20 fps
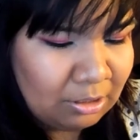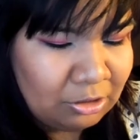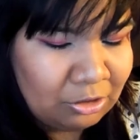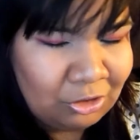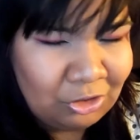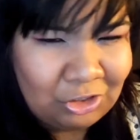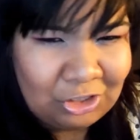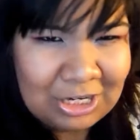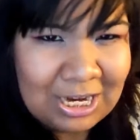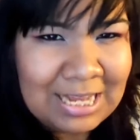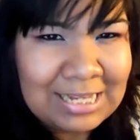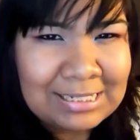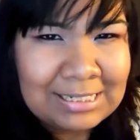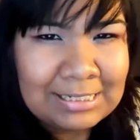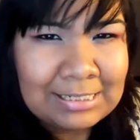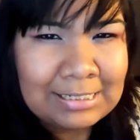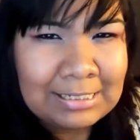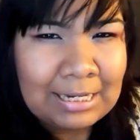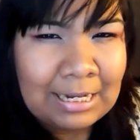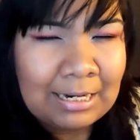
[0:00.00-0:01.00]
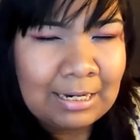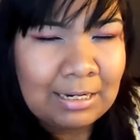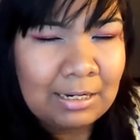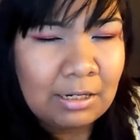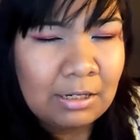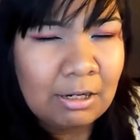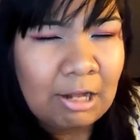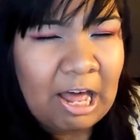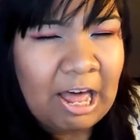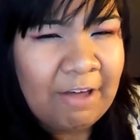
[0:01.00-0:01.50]
Just a
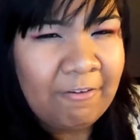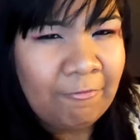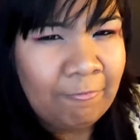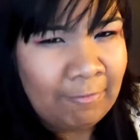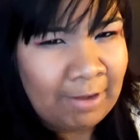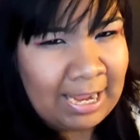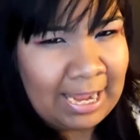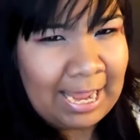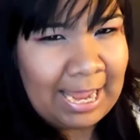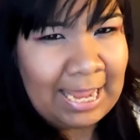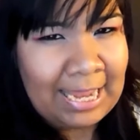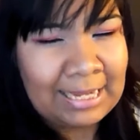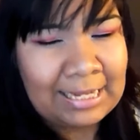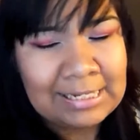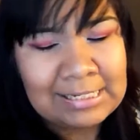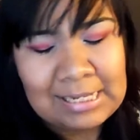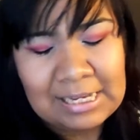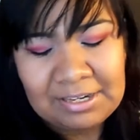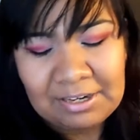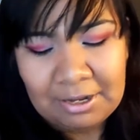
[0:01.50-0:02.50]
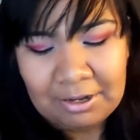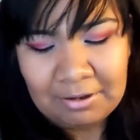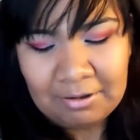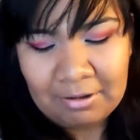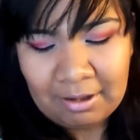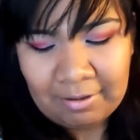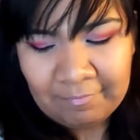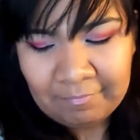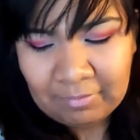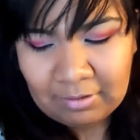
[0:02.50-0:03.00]
little FYI, because I know
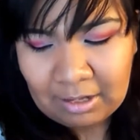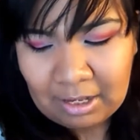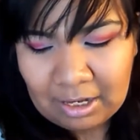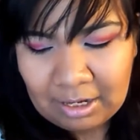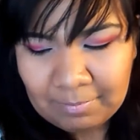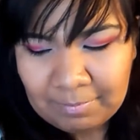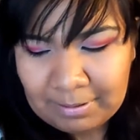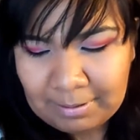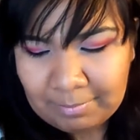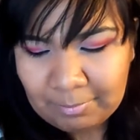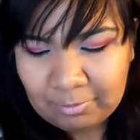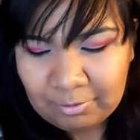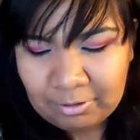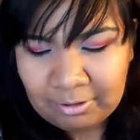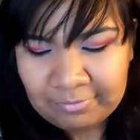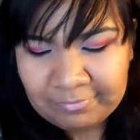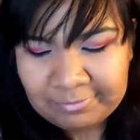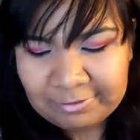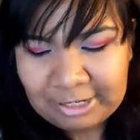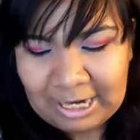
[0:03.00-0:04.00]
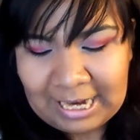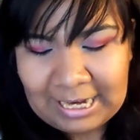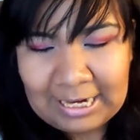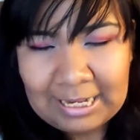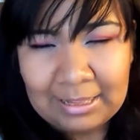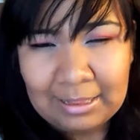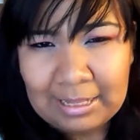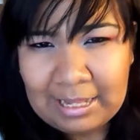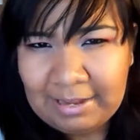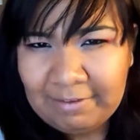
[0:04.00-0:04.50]
of a lot of people who've tried
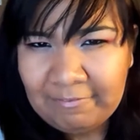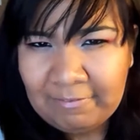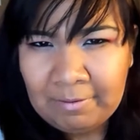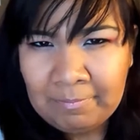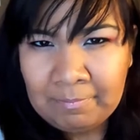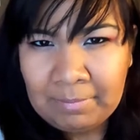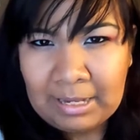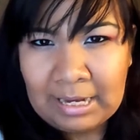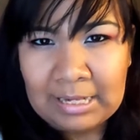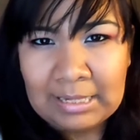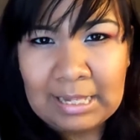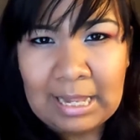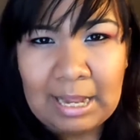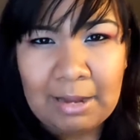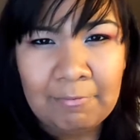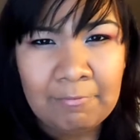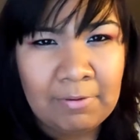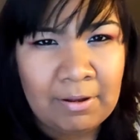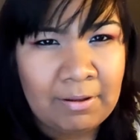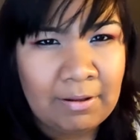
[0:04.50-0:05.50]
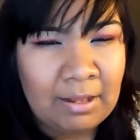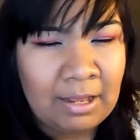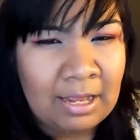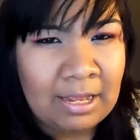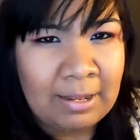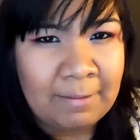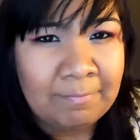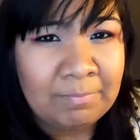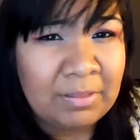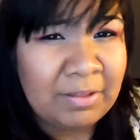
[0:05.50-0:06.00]
it, they complain that
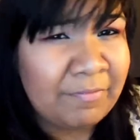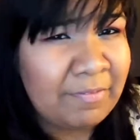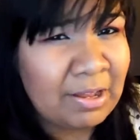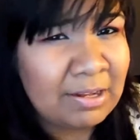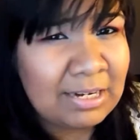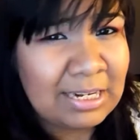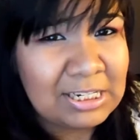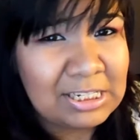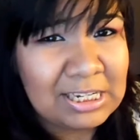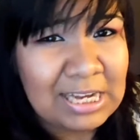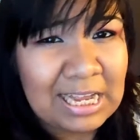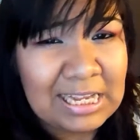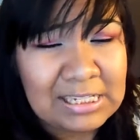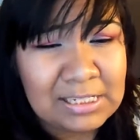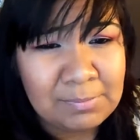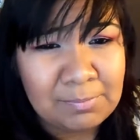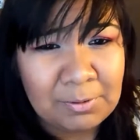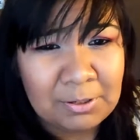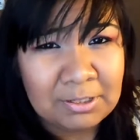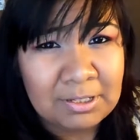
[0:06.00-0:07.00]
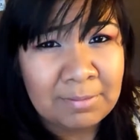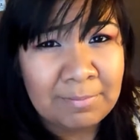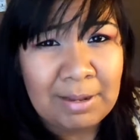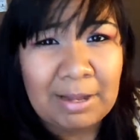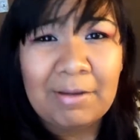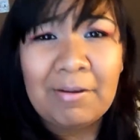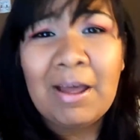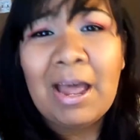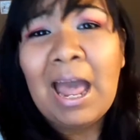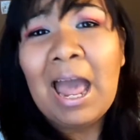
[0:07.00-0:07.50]
the foundation has broken them
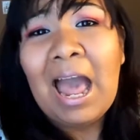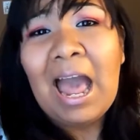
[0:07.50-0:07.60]
out.